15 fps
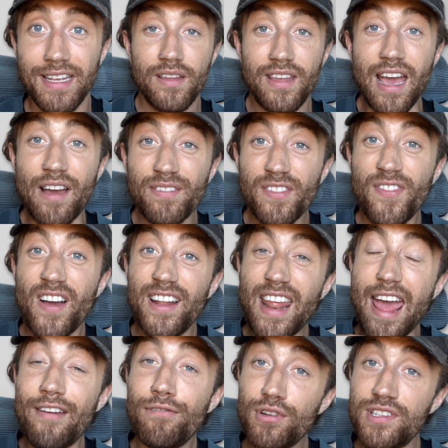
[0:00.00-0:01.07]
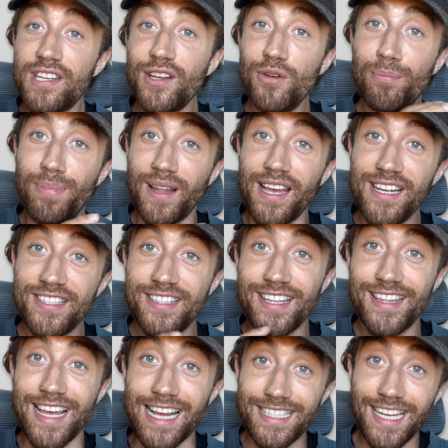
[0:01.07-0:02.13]
You have to find every single place
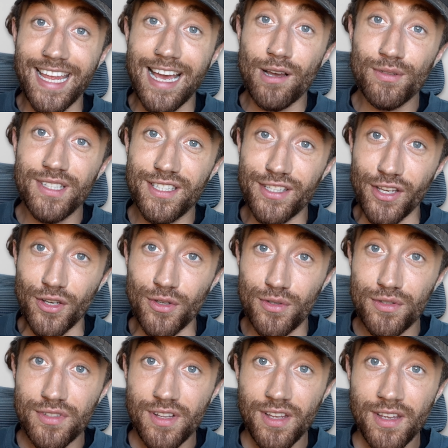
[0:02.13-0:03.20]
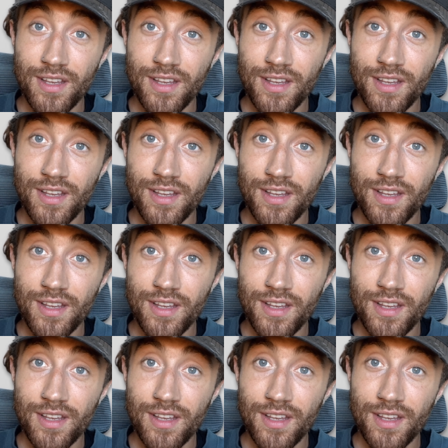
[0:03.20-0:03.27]
that account is used,